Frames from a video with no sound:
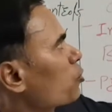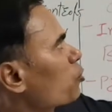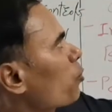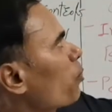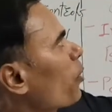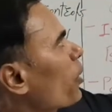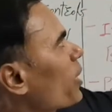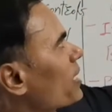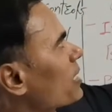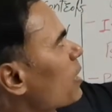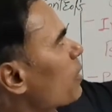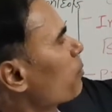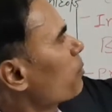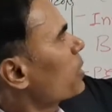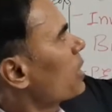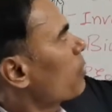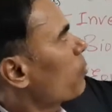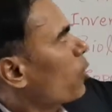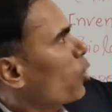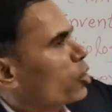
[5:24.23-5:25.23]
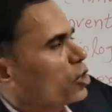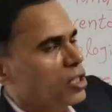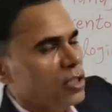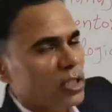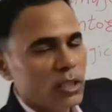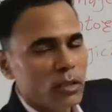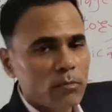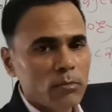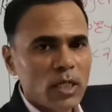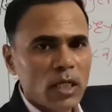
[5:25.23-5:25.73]
So for example, for the
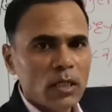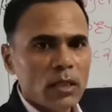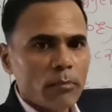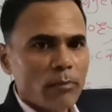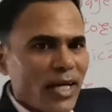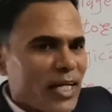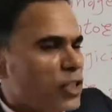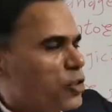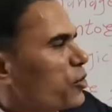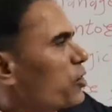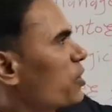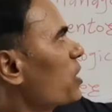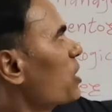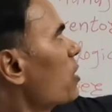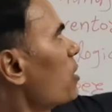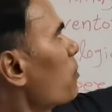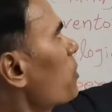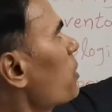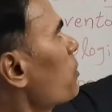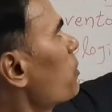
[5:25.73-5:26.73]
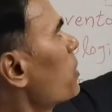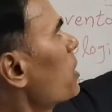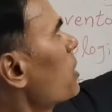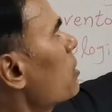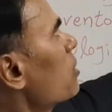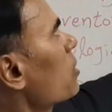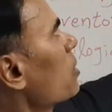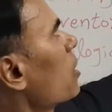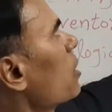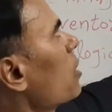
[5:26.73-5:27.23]
biosecurity
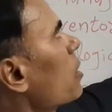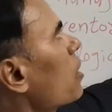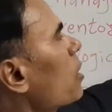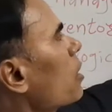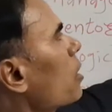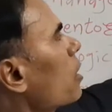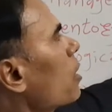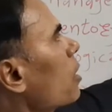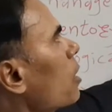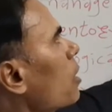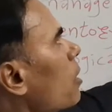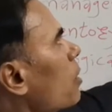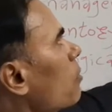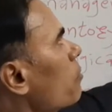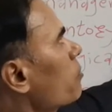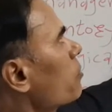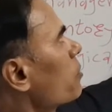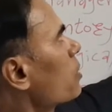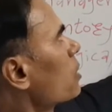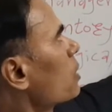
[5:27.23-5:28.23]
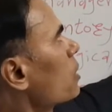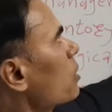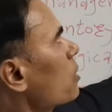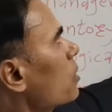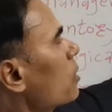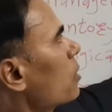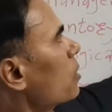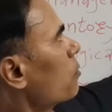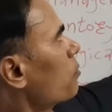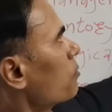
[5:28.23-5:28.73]
purpose,
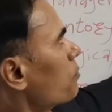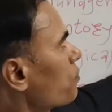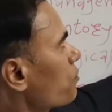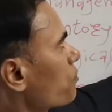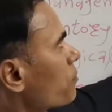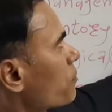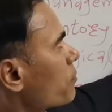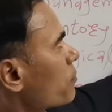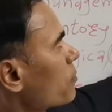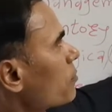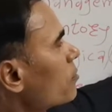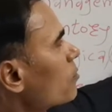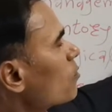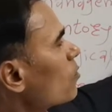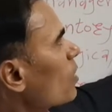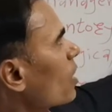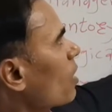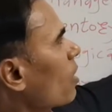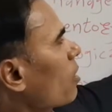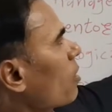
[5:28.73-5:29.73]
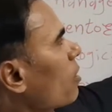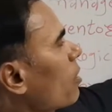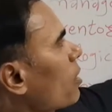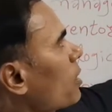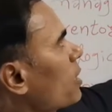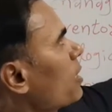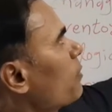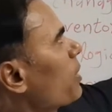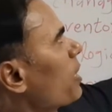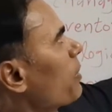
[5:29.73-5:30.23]
the
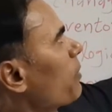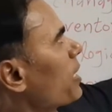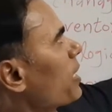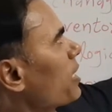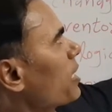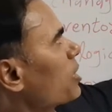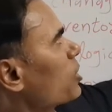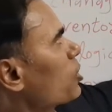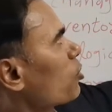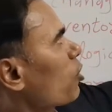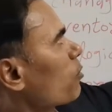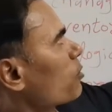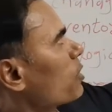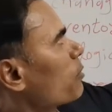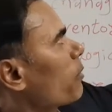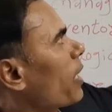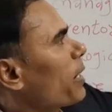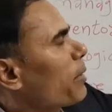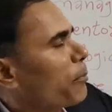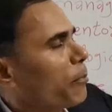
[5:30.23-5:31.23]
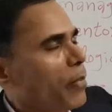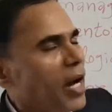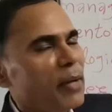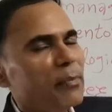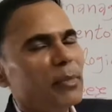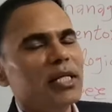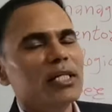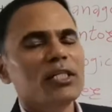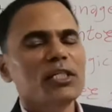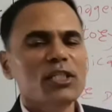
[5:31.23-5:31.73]
implementation of the
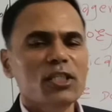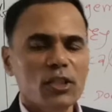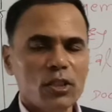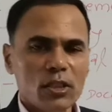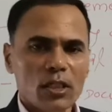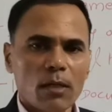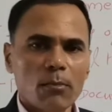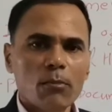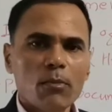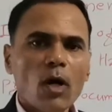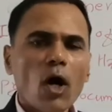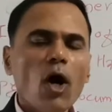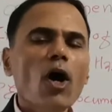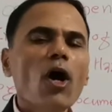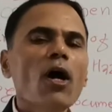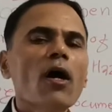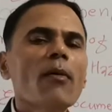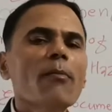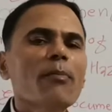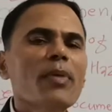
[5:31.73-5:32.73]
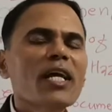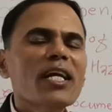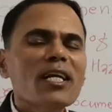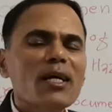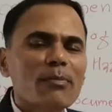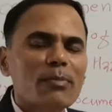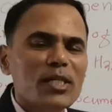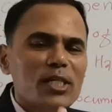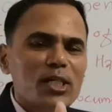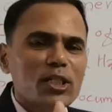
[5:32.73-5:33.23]
biometric system or
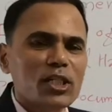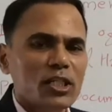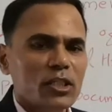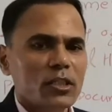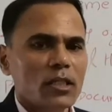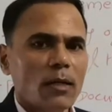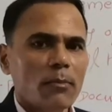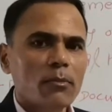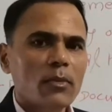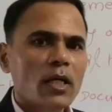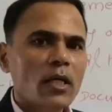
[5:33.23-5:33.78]
fingerprint system.